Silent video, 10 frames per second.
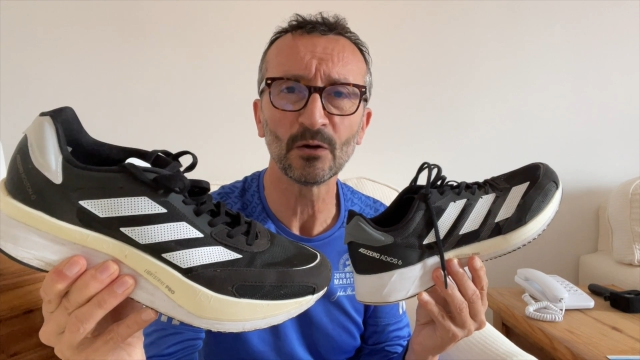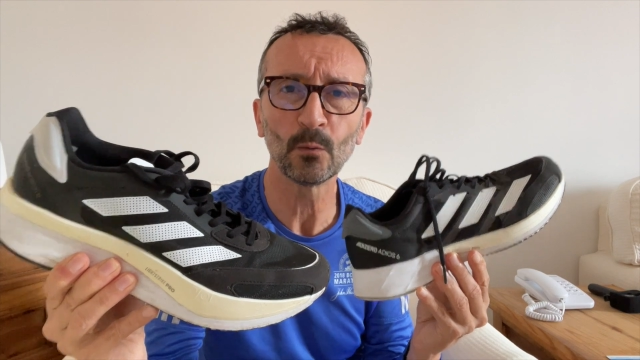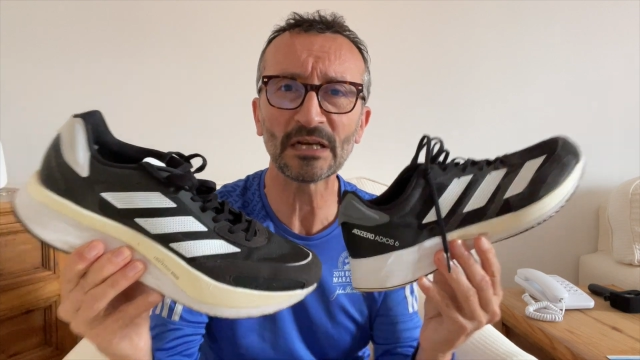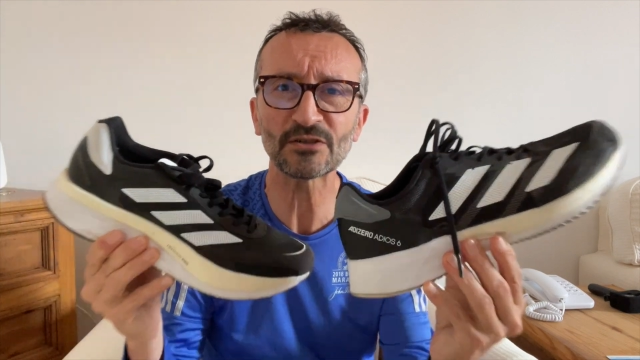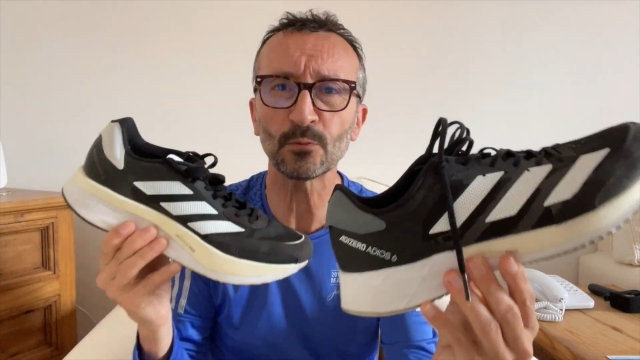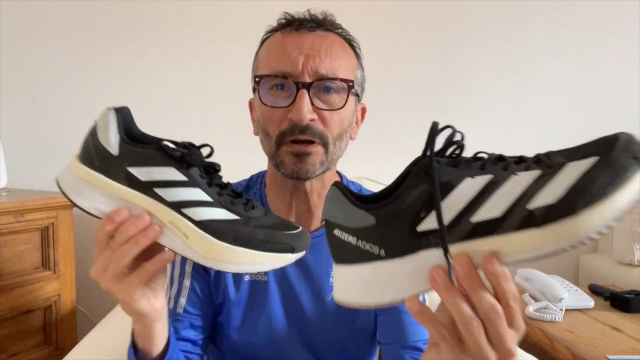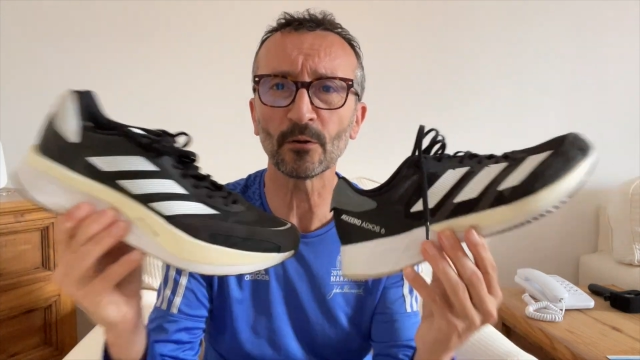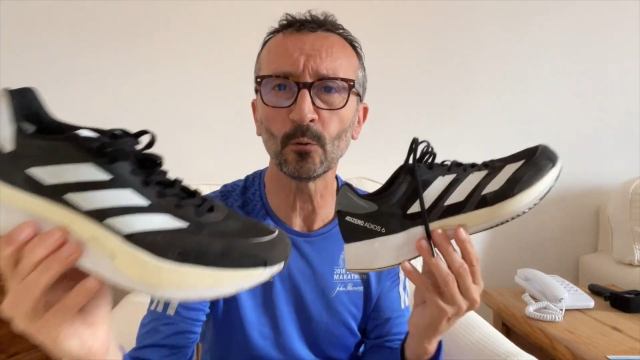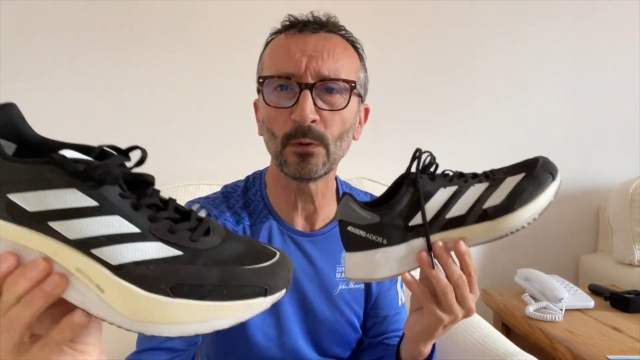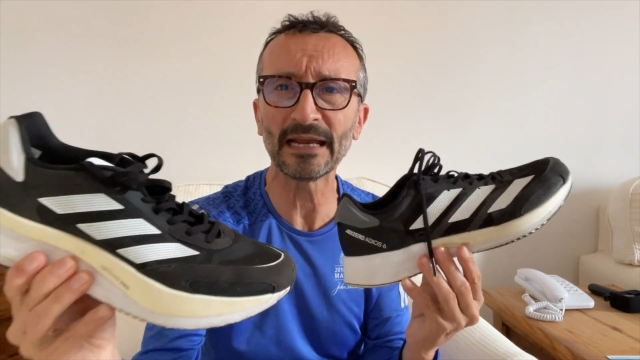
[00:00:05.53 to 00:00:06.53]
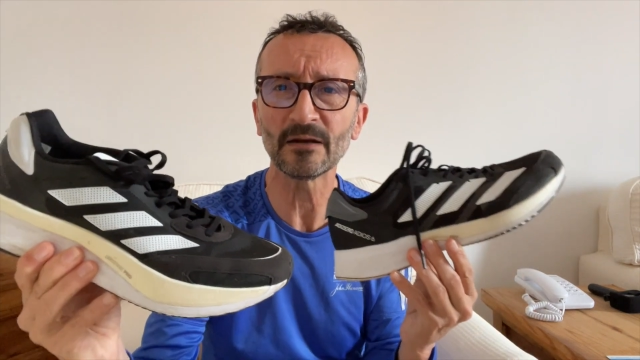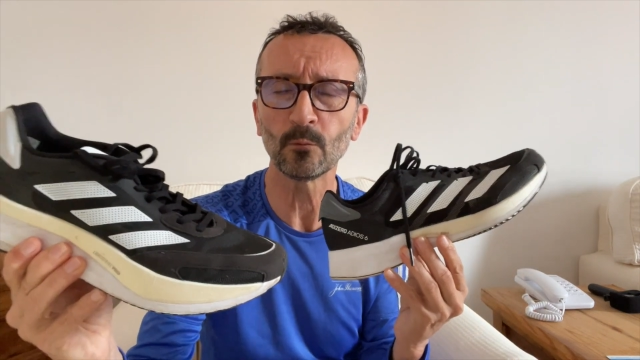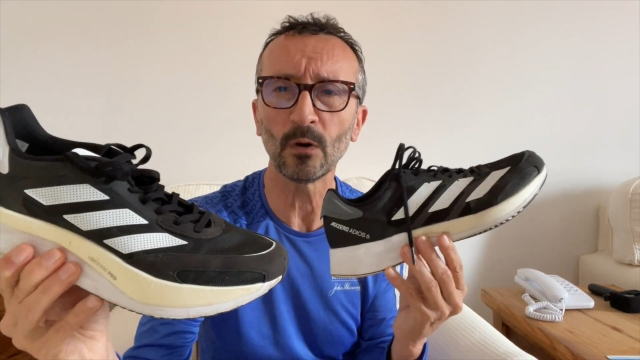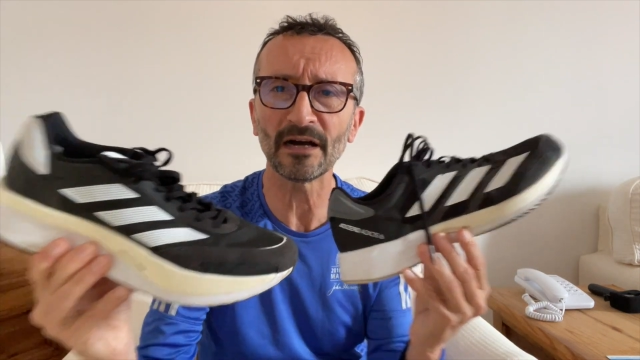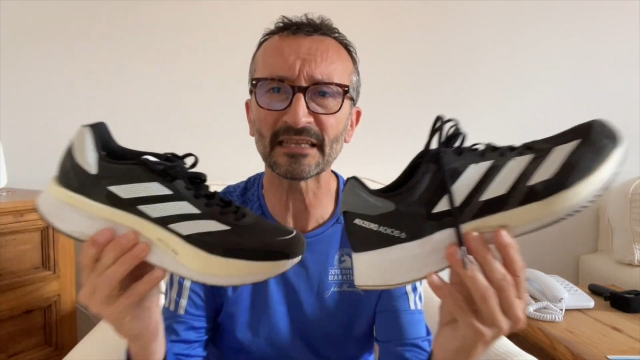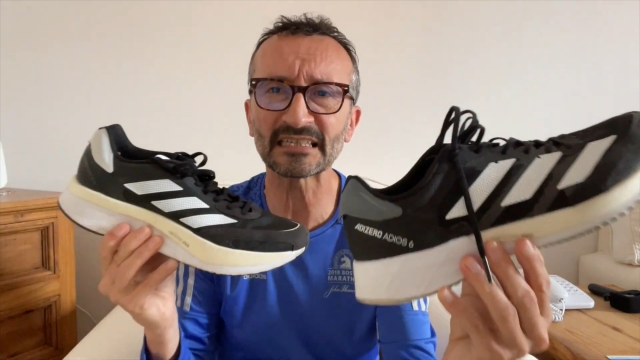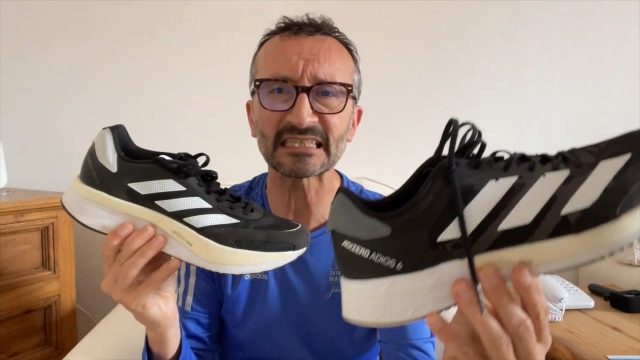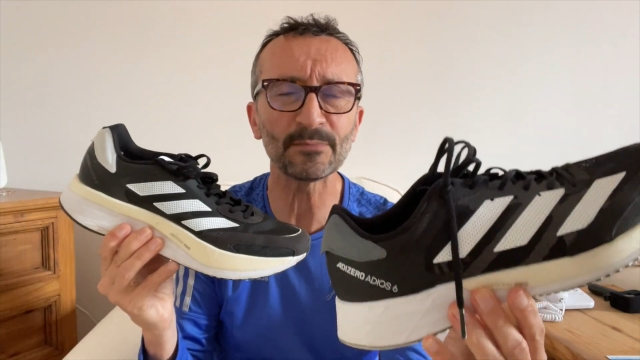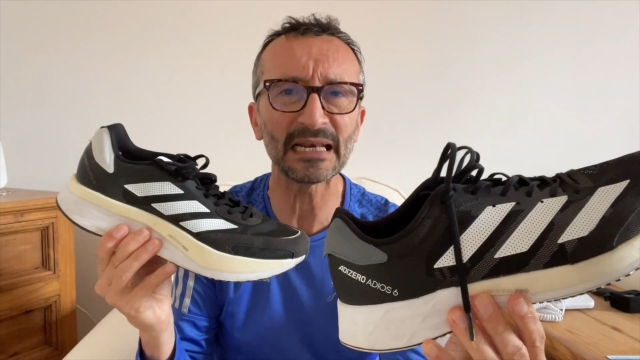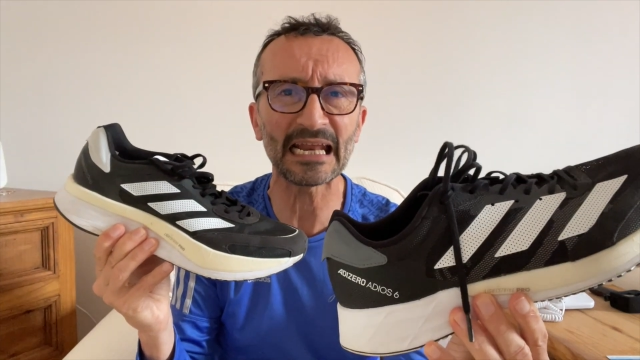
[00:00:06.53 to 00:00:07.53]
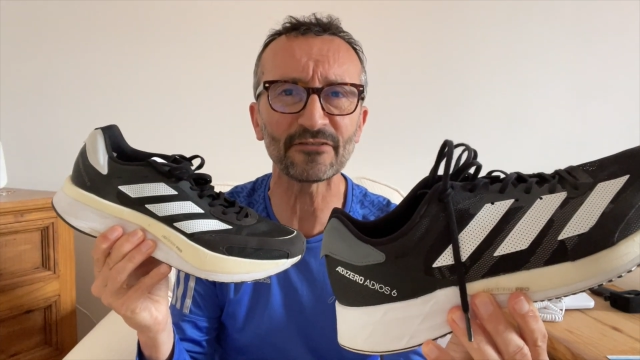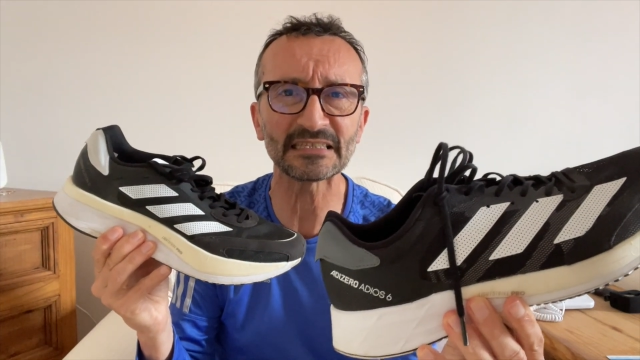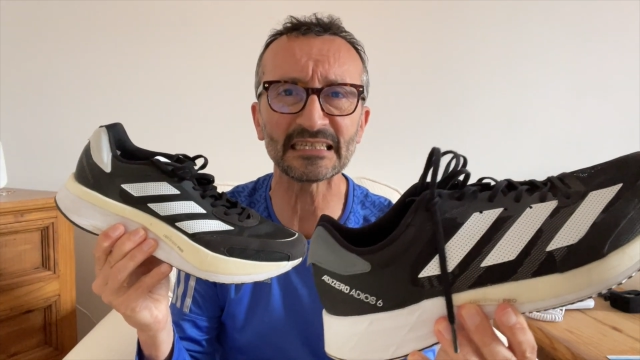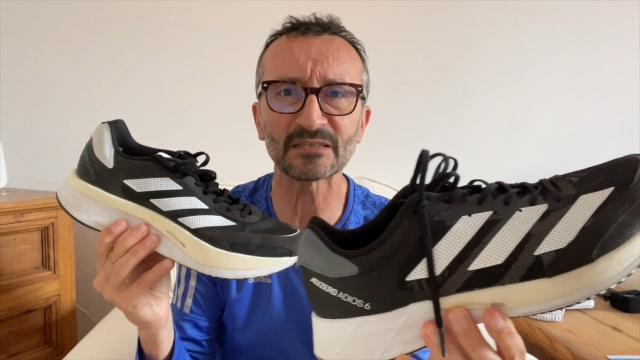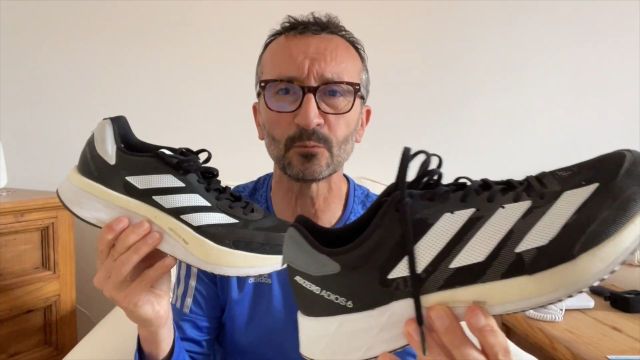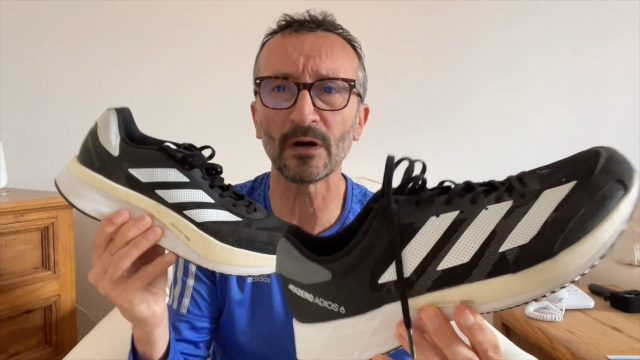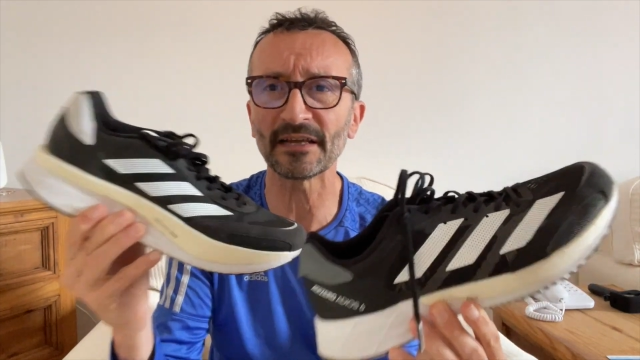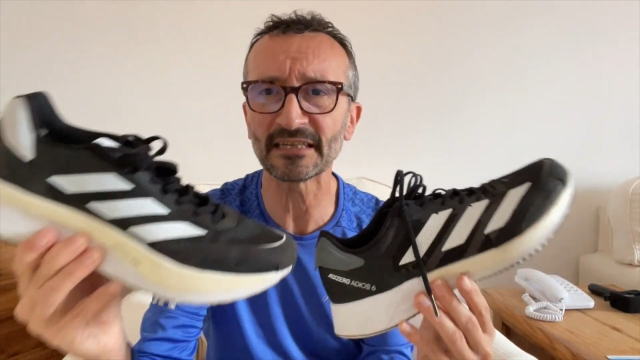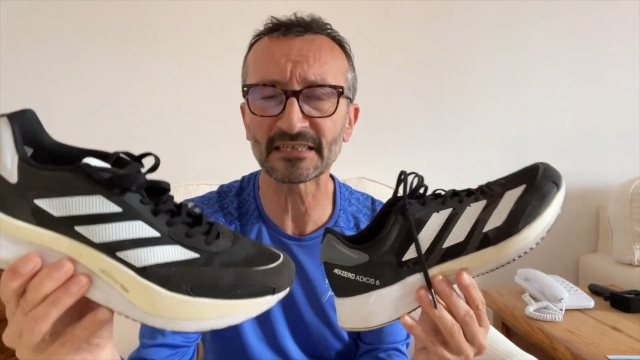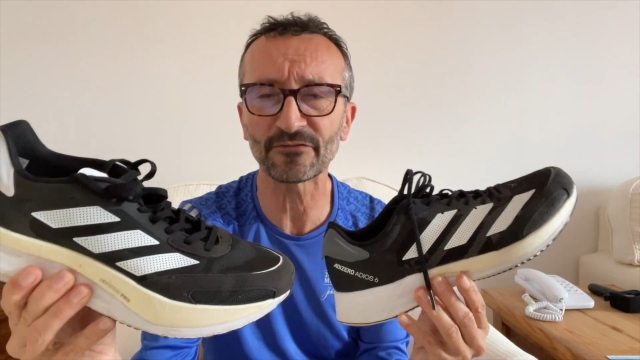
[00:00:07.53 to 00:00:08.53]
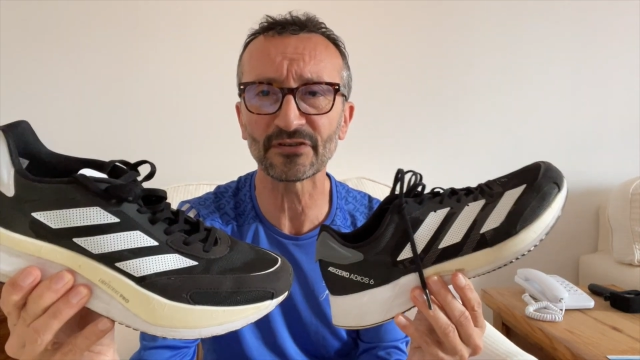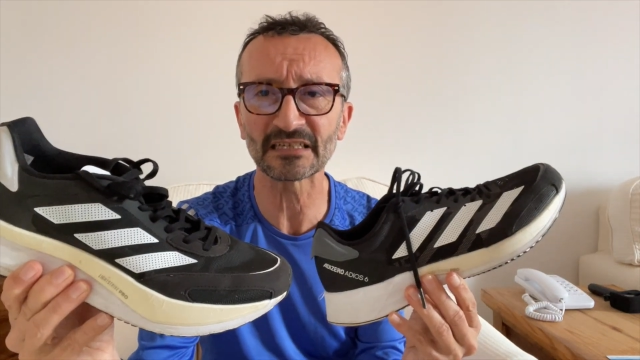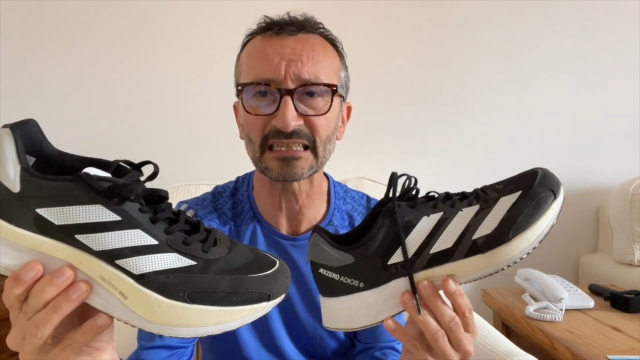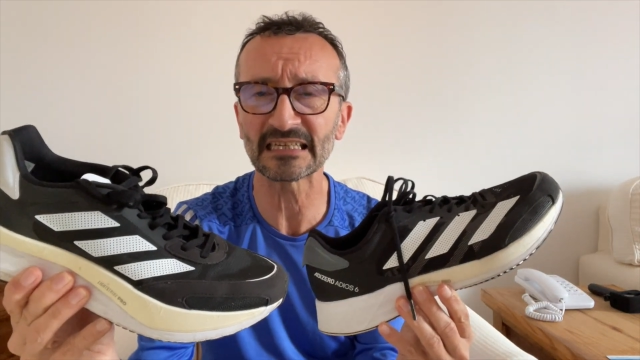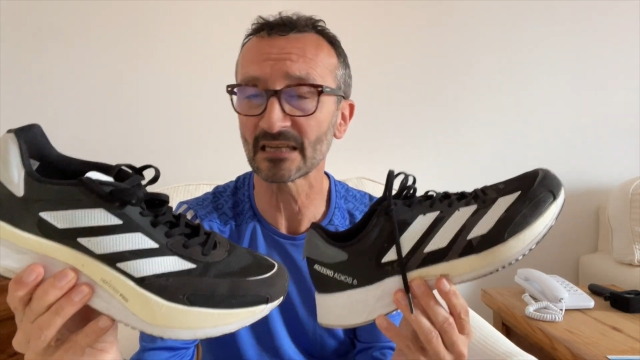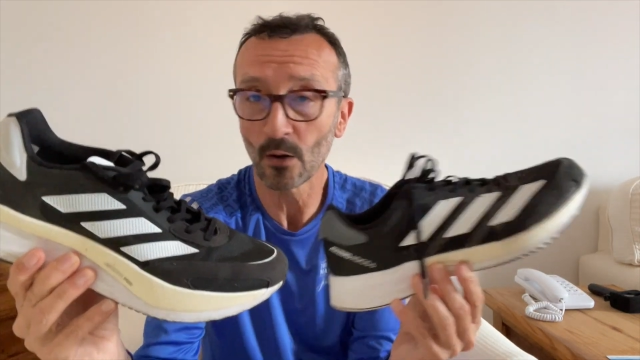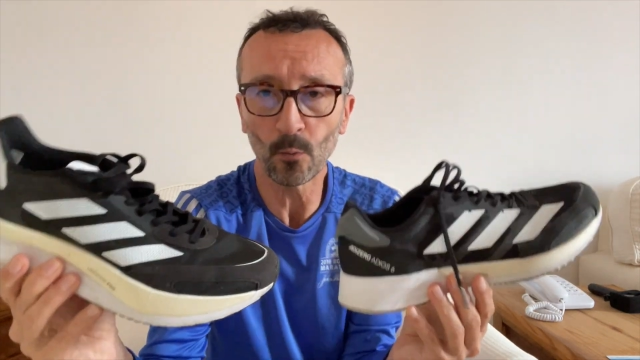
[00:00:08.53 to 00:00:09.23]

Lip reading: Which one will win? What are the similarities? What are the differences?